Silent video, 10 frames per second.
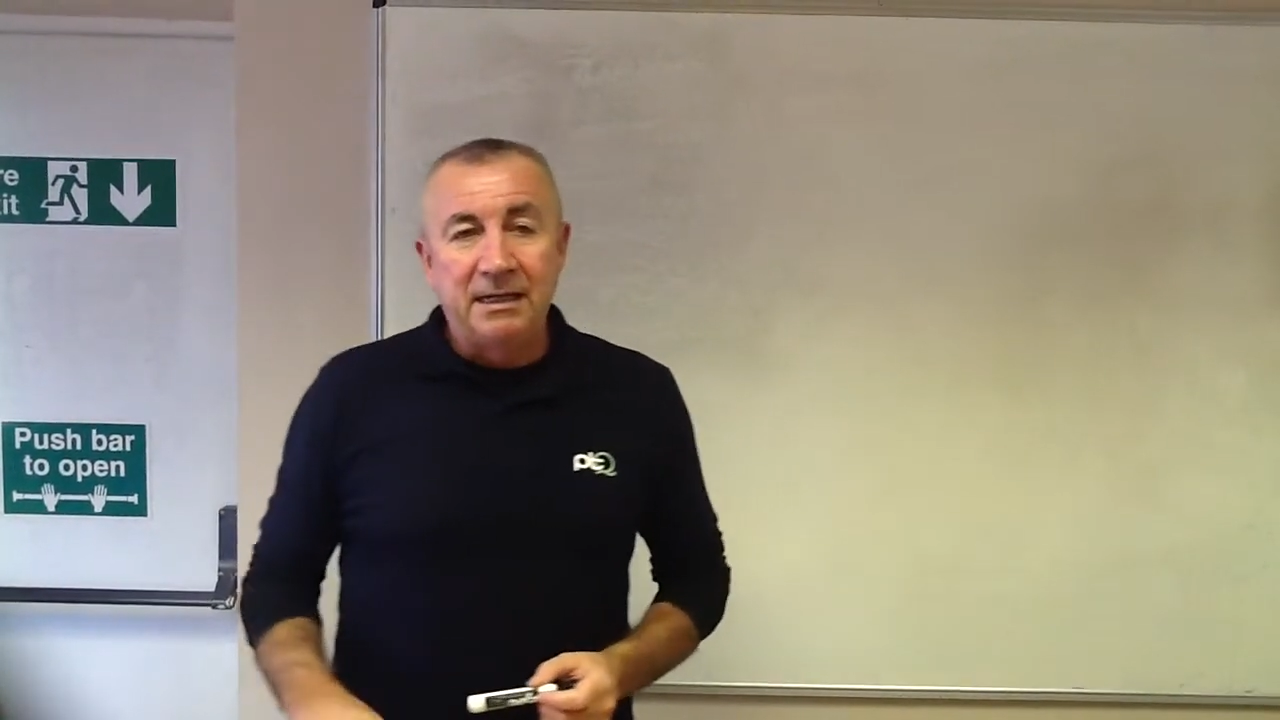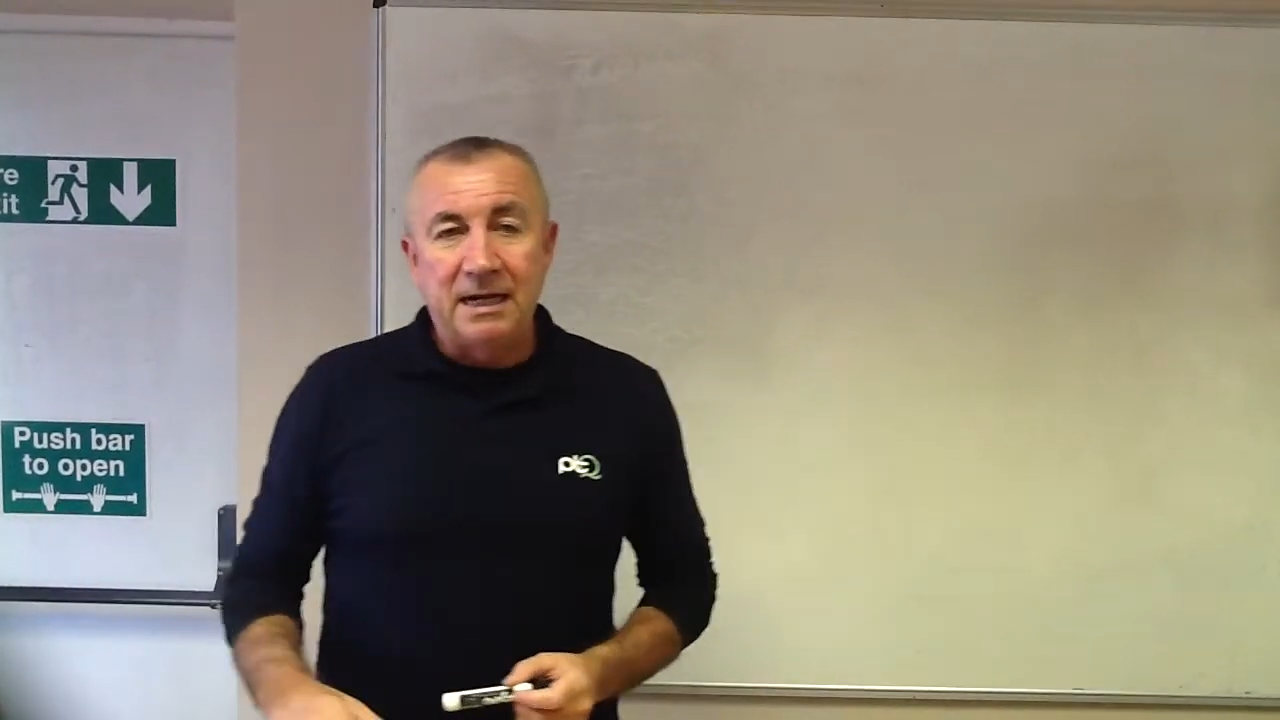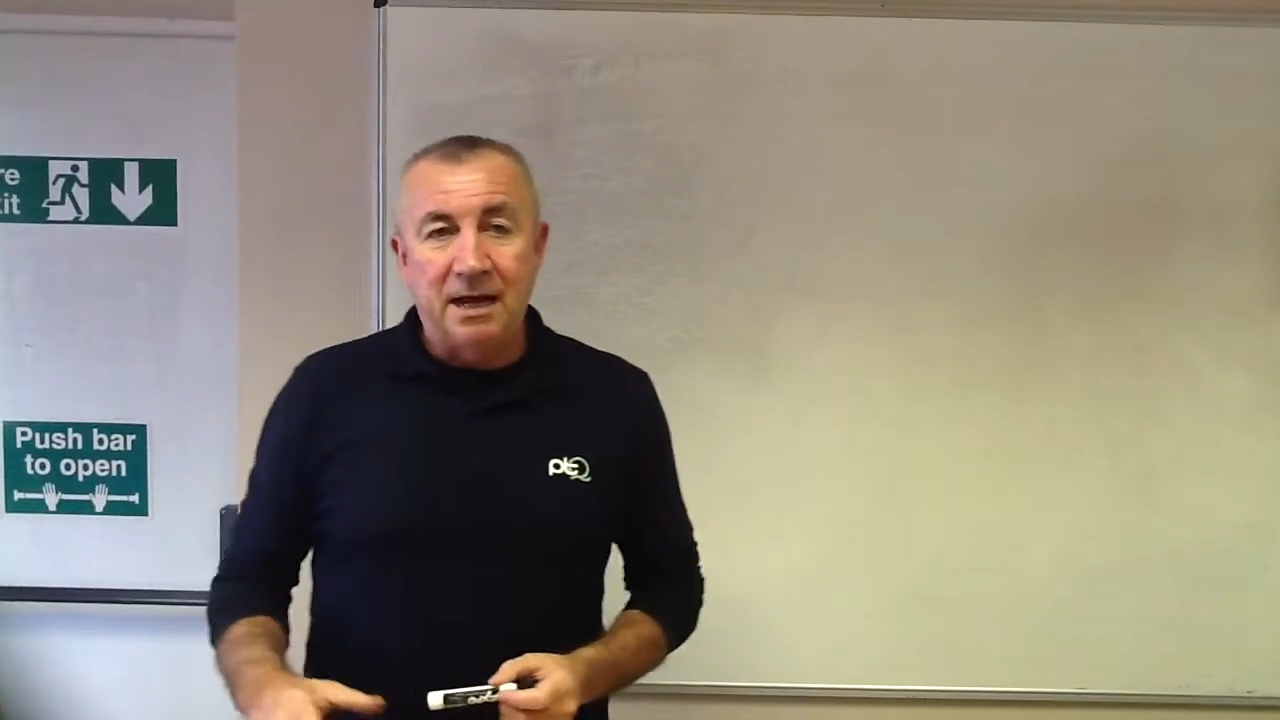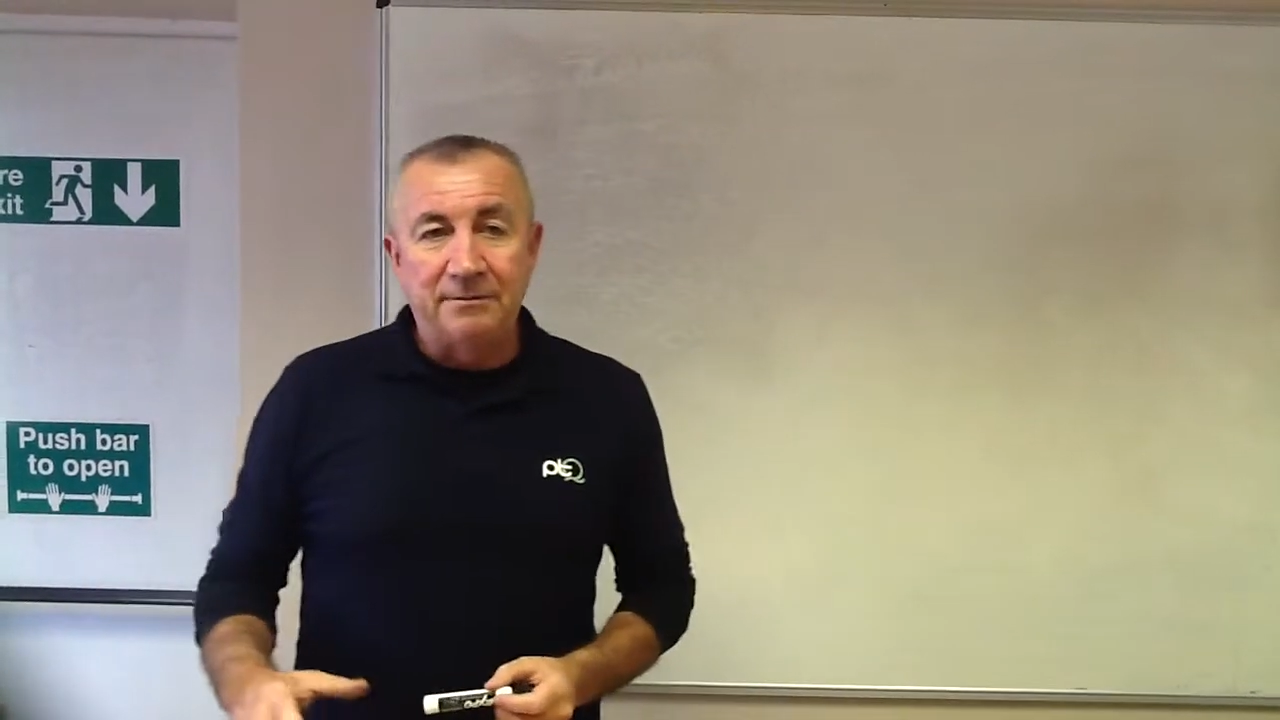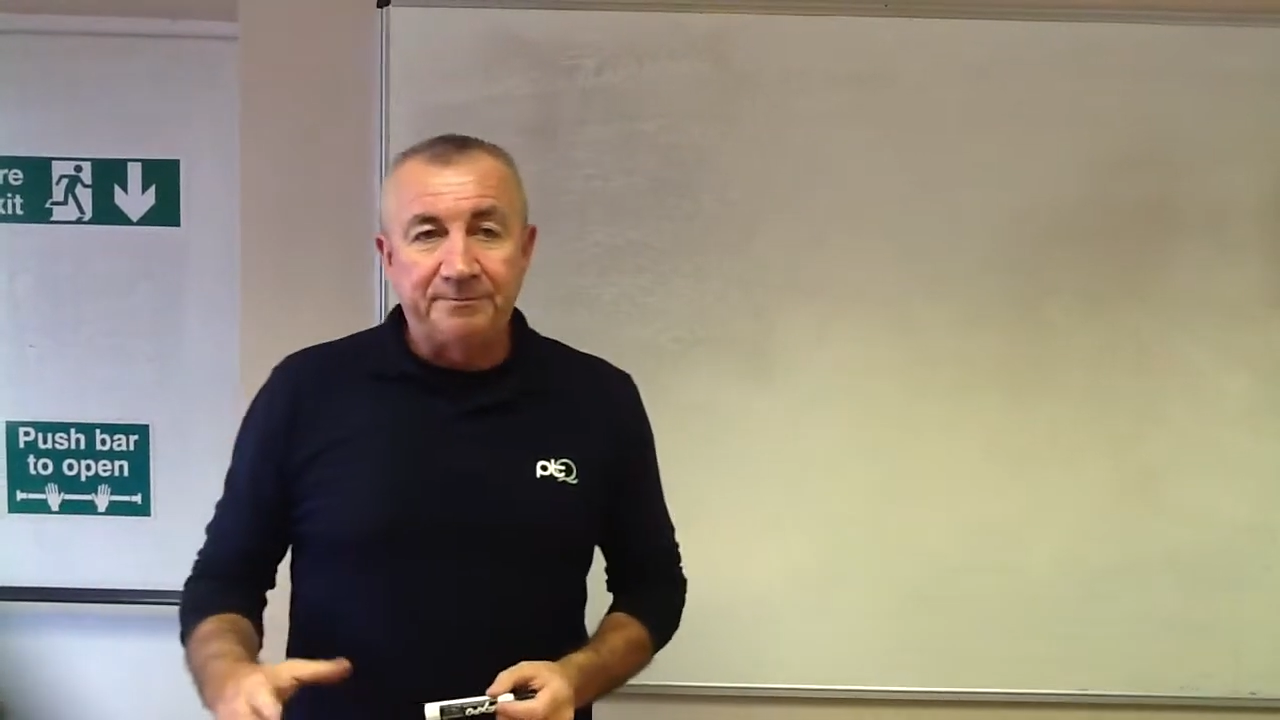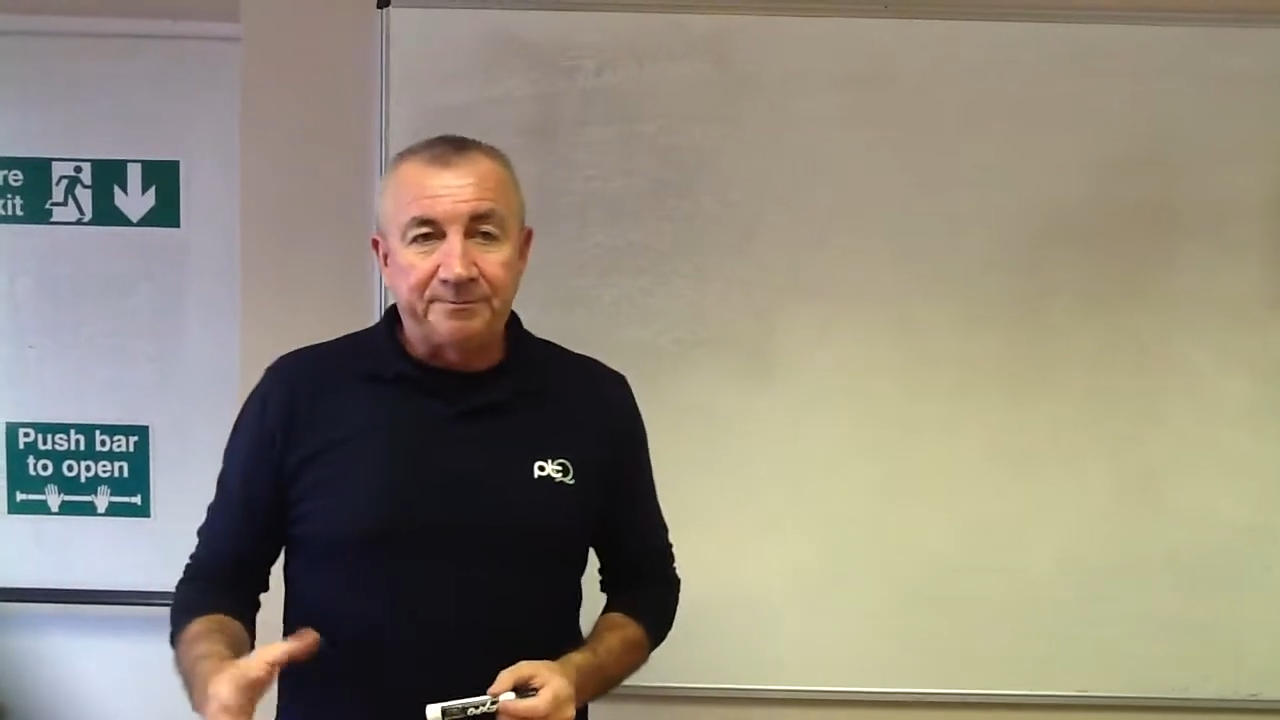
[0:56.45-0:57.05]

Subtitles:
Now,